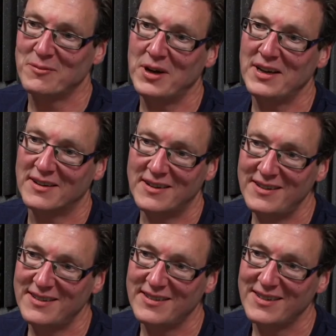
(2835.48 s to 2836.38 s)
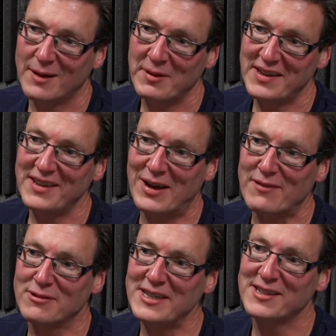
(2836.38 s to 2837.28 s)
we are. I mean, they do
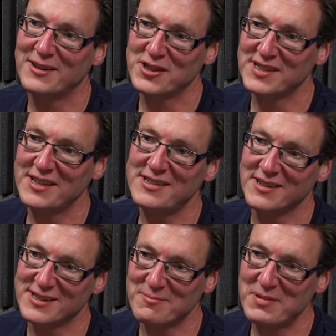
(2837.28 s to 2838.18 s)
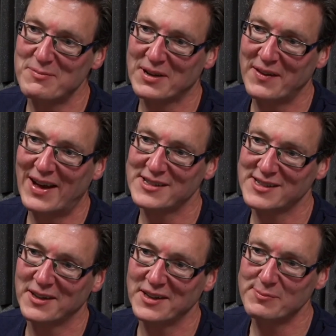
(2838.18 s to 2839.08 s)
have research assistants and people like that
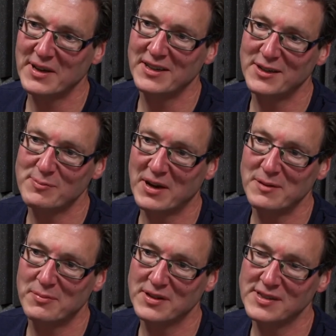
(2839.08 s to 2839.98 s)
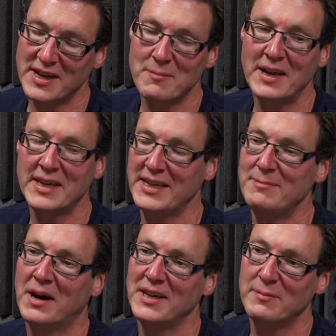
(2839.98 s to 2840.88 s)
still at these big newspapers. They don't make any
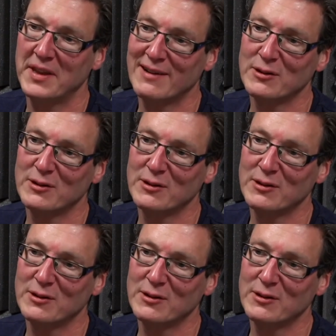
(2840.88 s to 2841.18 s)
money, but they're all